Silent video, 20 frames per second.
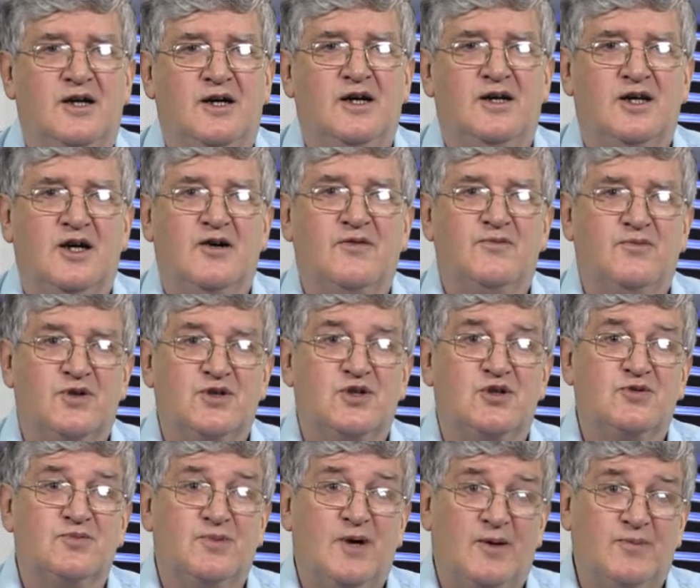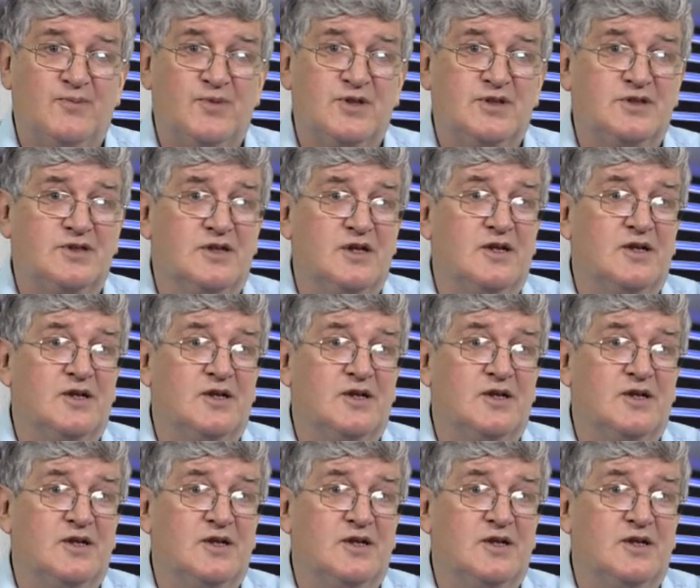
and I've produced published